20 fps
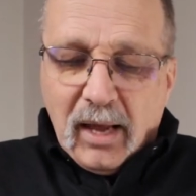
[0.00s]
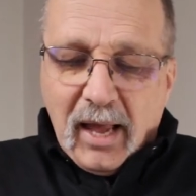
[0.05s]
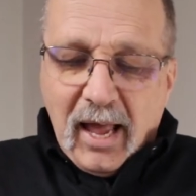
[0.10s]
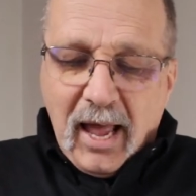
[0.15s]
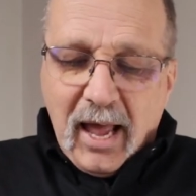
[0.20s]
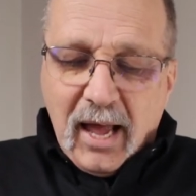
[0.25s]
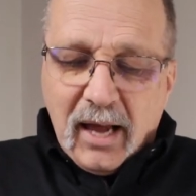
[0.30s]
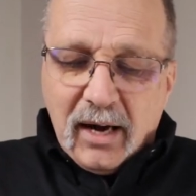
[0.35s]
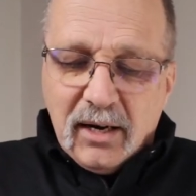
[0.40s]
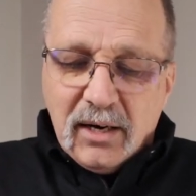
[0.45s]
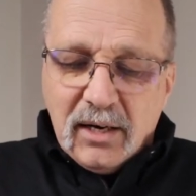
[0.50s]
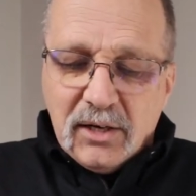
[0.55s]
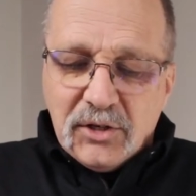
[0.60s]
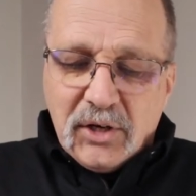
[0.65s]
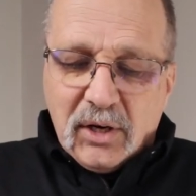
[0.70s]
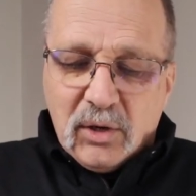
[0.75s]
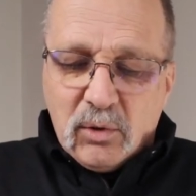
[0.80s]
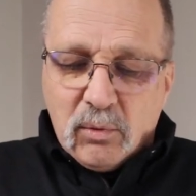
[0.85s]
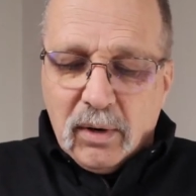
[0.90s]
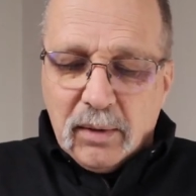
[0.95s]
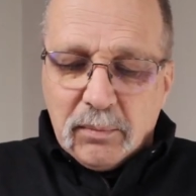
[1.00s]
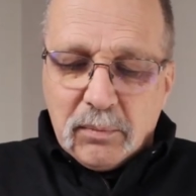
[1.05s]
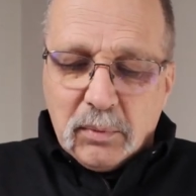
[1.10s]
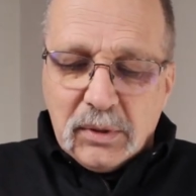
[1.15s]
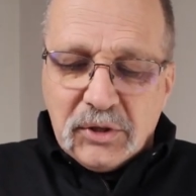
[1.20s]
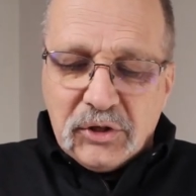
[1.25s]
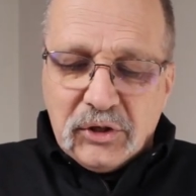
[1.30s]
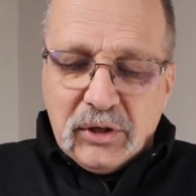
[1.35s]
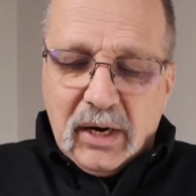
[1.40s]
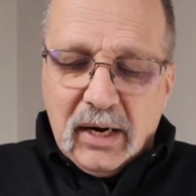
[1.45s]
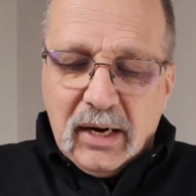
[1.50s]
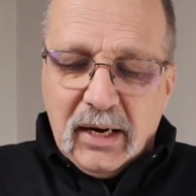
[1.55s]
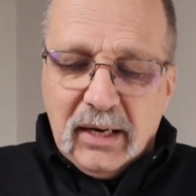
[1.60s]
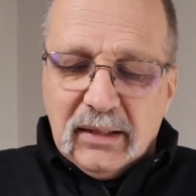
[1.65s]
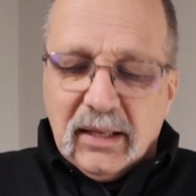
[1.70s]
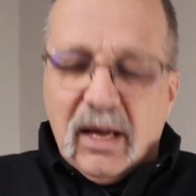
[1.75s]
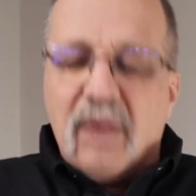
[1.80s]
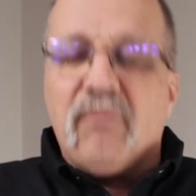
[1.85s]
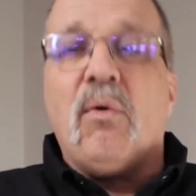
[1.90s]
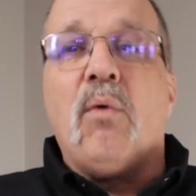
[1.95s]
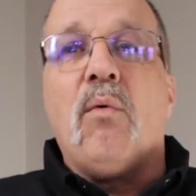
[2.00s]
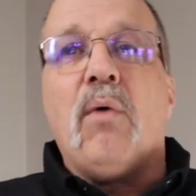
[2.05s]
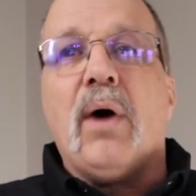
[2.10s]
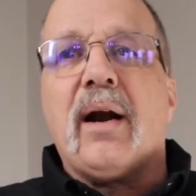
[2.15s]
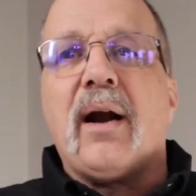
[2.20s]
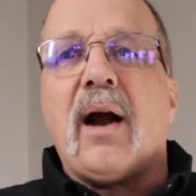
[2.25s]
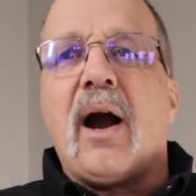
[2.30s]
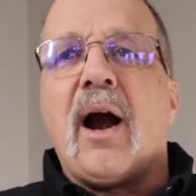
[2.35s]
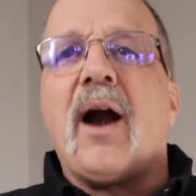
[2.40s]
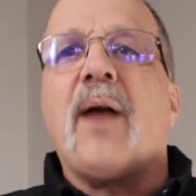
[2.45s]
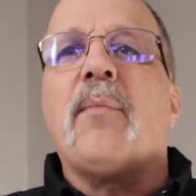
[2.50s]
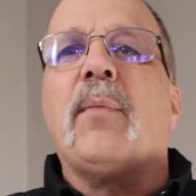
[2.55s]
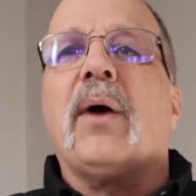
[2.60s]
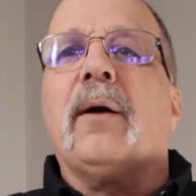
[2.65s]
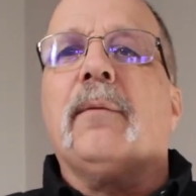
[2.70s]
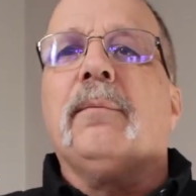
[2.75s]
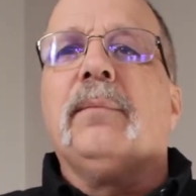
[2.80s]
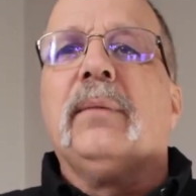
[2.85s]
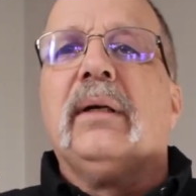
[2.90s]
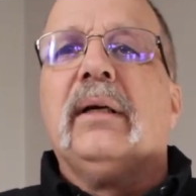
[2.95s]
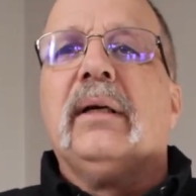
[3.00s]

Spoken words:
and it is equipped with CE level 1 armor.